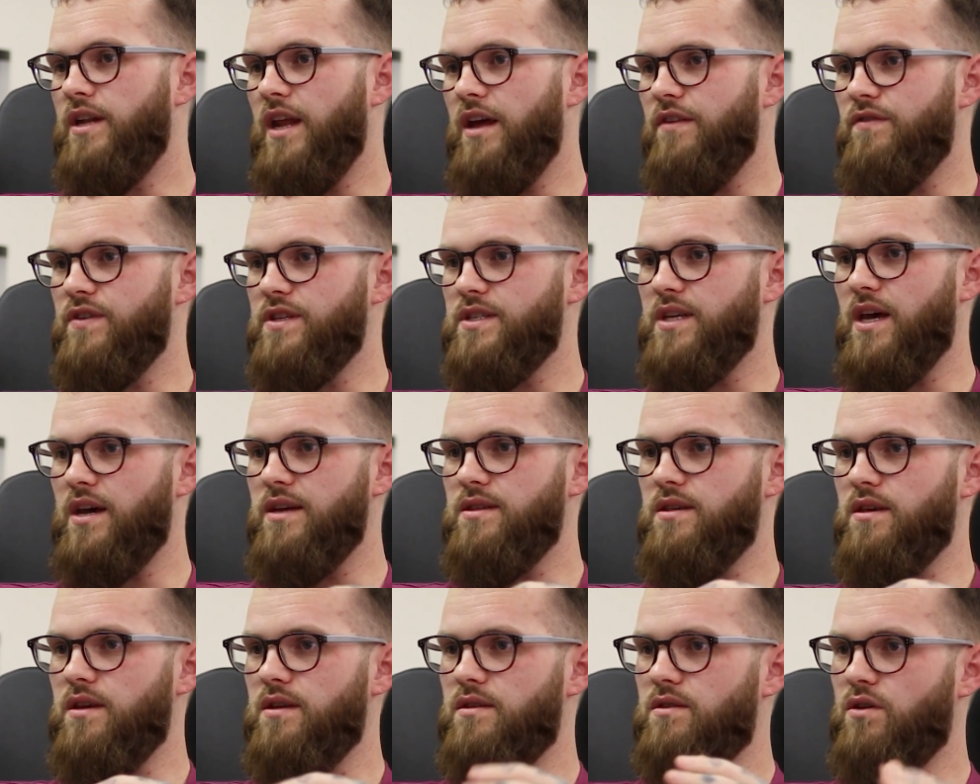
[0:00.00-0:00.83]
in
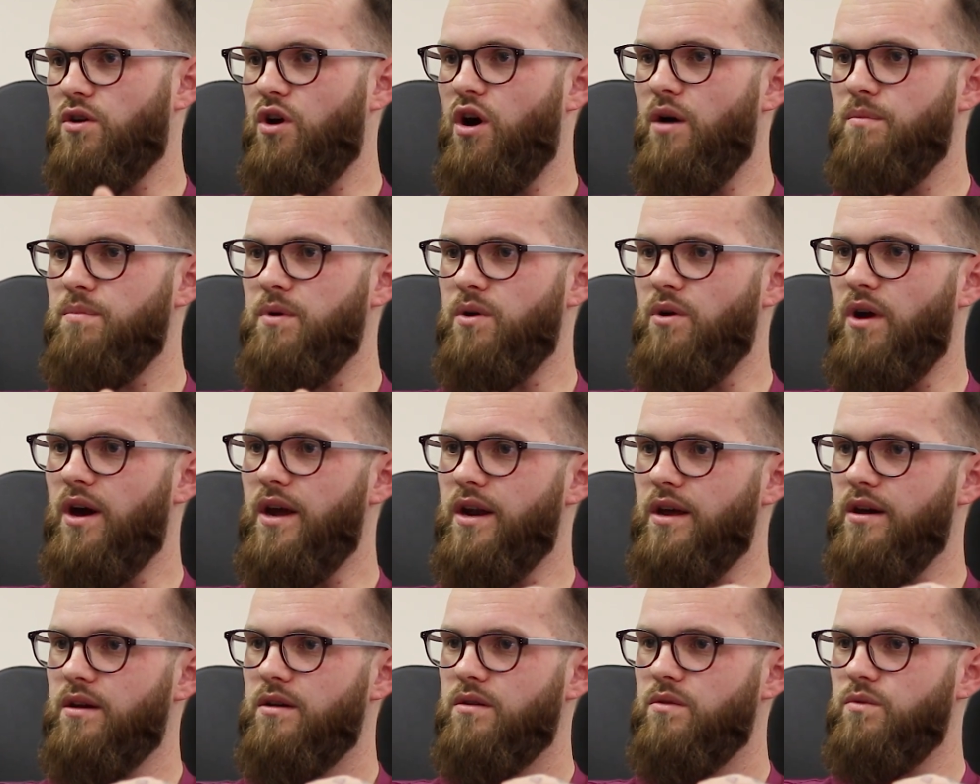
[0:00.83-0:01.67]
advertising is a
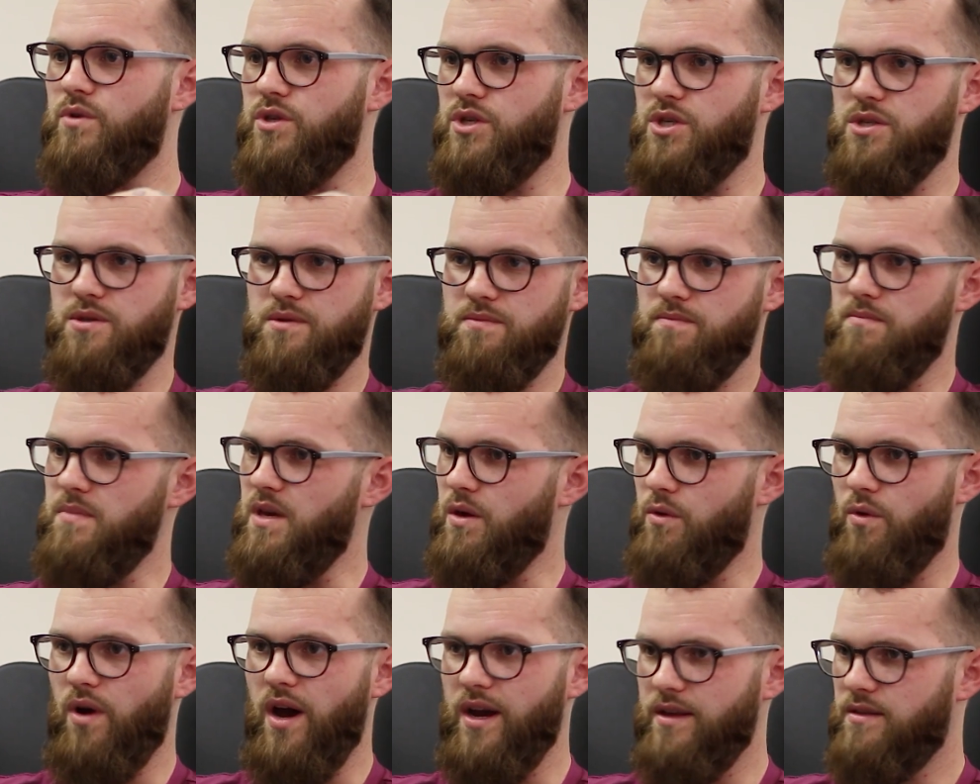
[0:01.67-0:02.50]
copywriter, which is
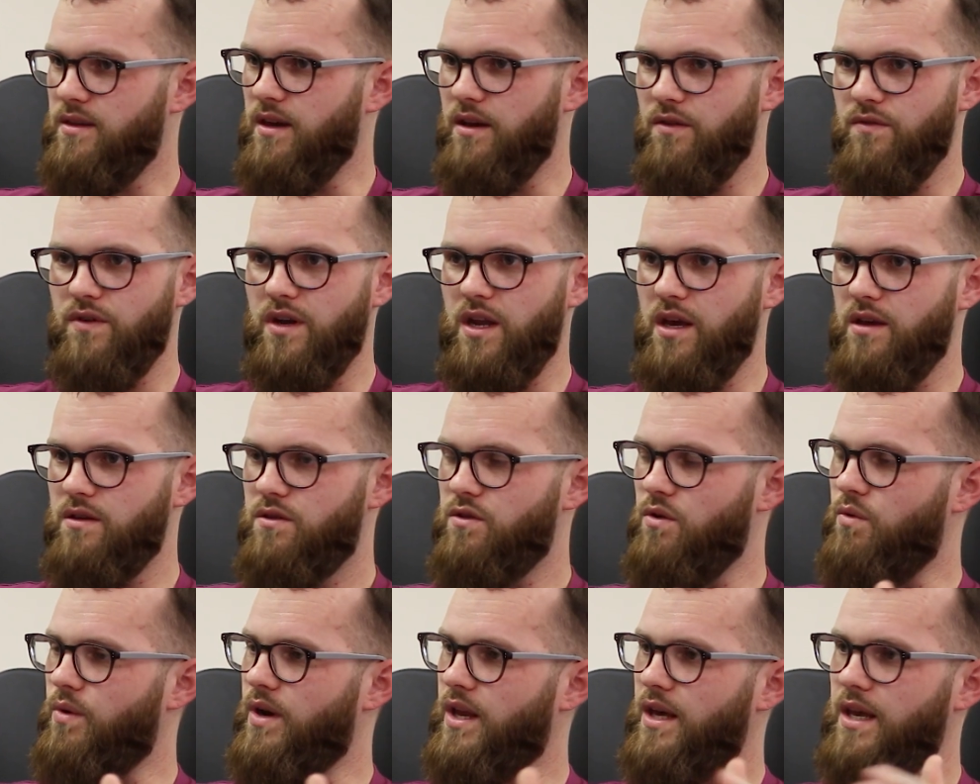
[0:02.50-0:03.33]
me writing every day.
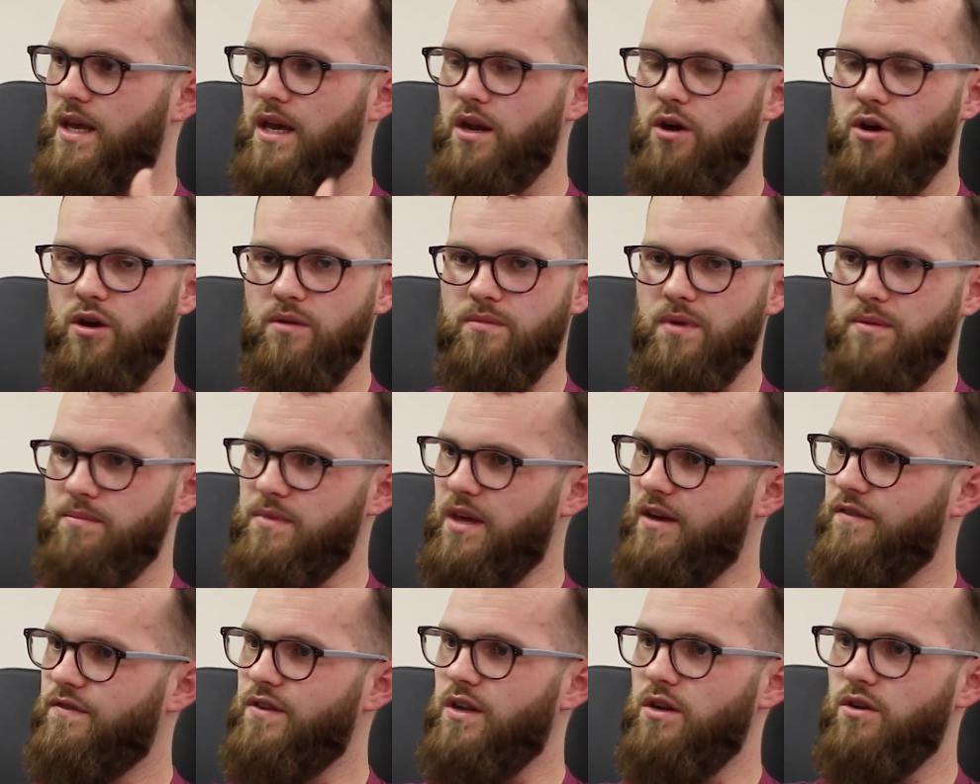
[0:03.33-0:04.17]
So when I get home, I'm
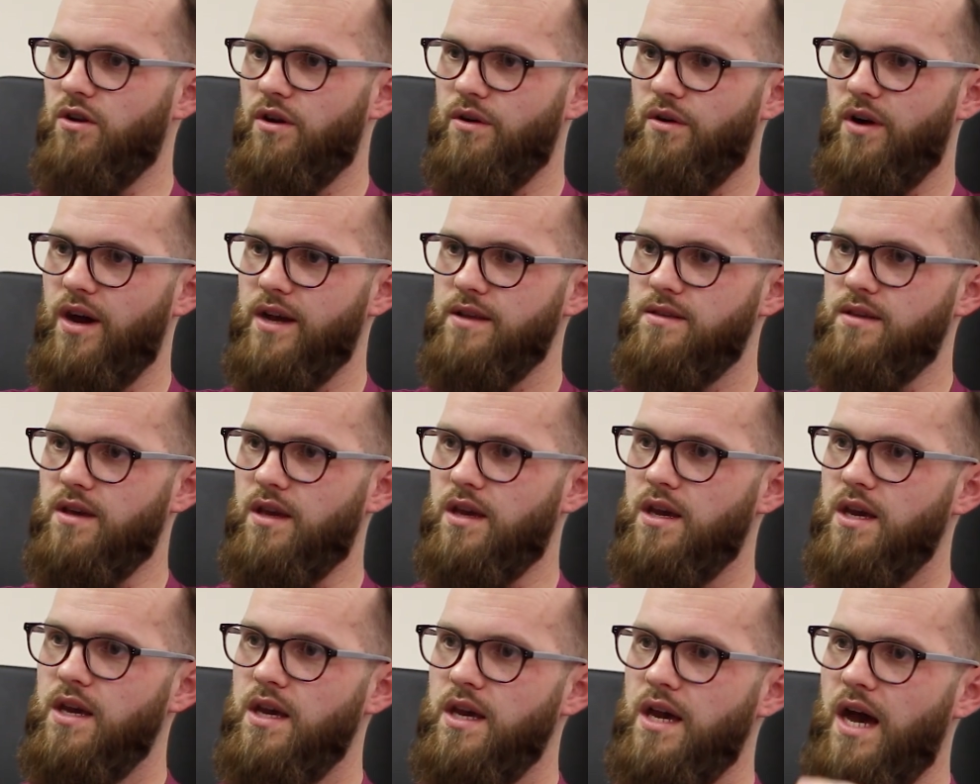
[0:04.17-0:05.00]
definitely not
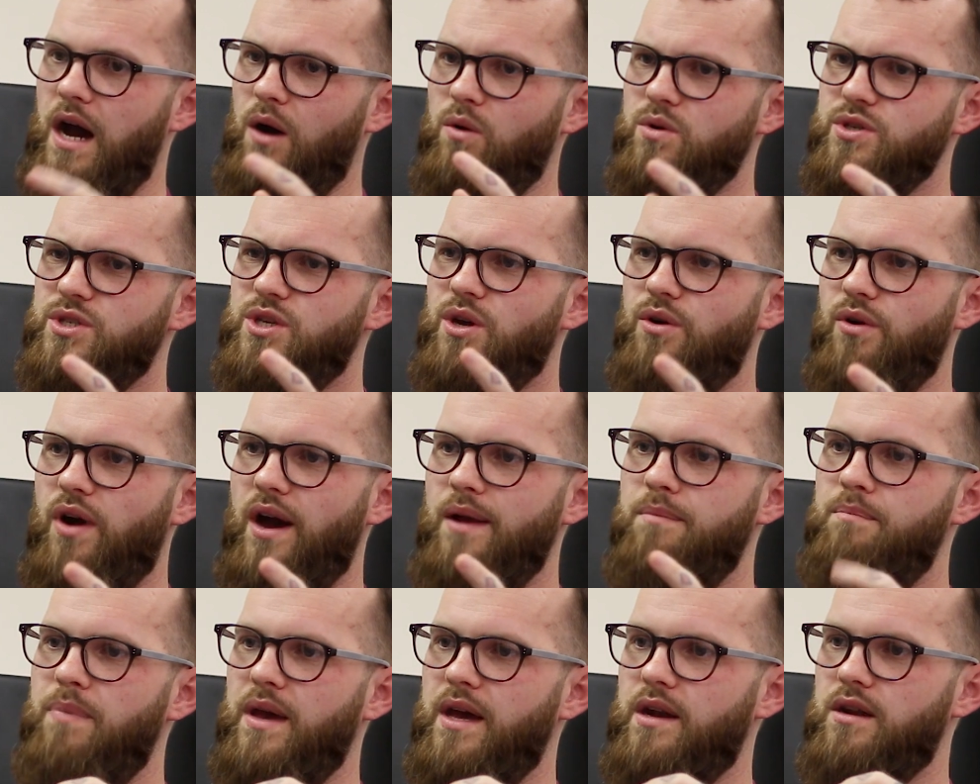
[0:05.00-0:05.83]
writing. I also
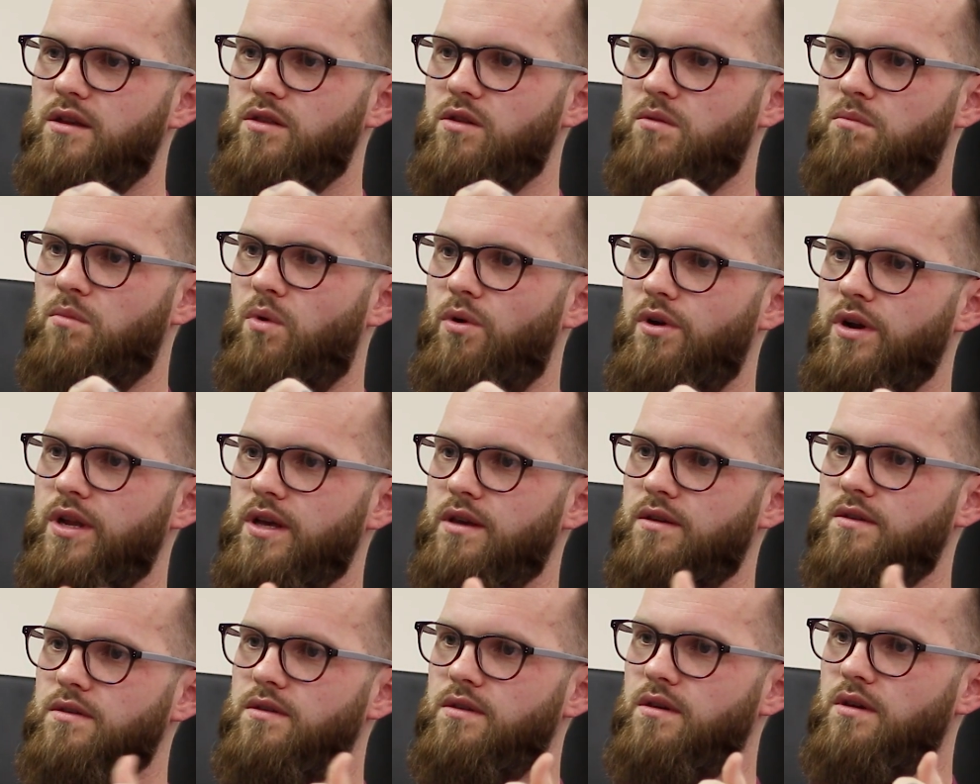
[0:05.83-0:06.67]
write better in the
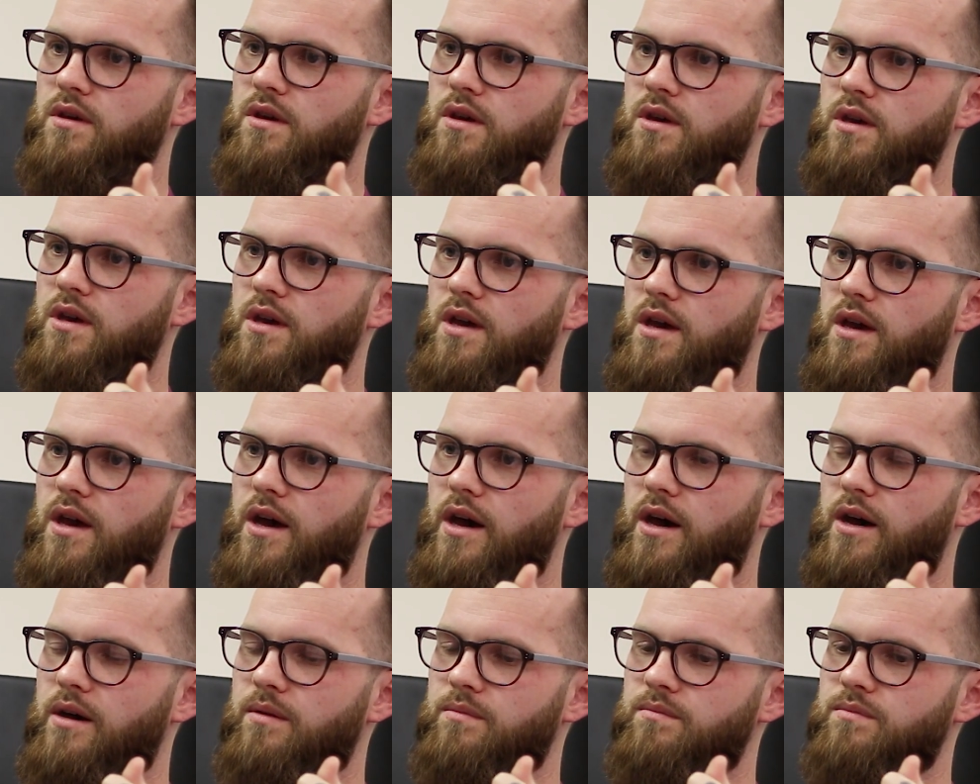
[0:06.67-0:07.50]
mornings. Okay.
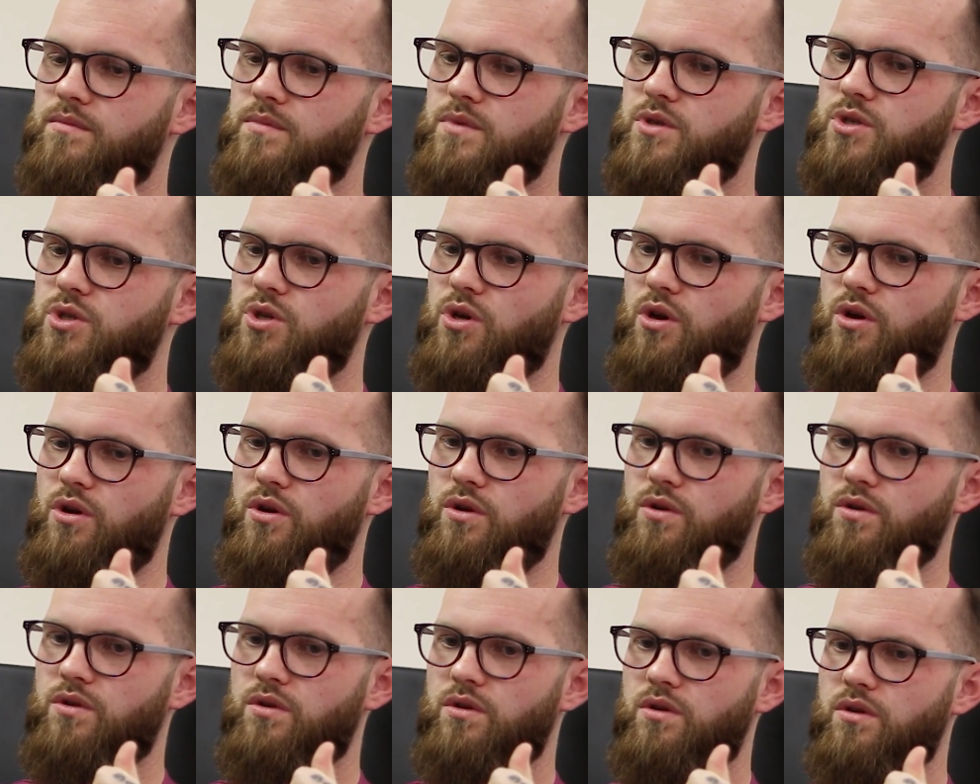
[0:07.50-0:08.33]
Um.
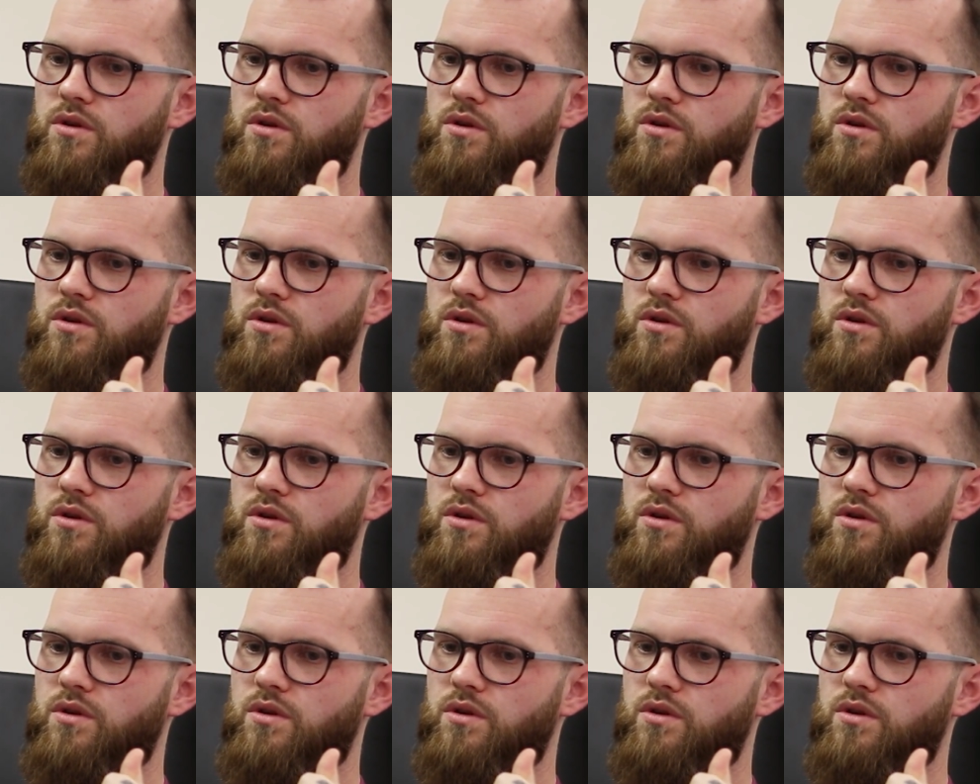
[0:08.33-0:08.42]
So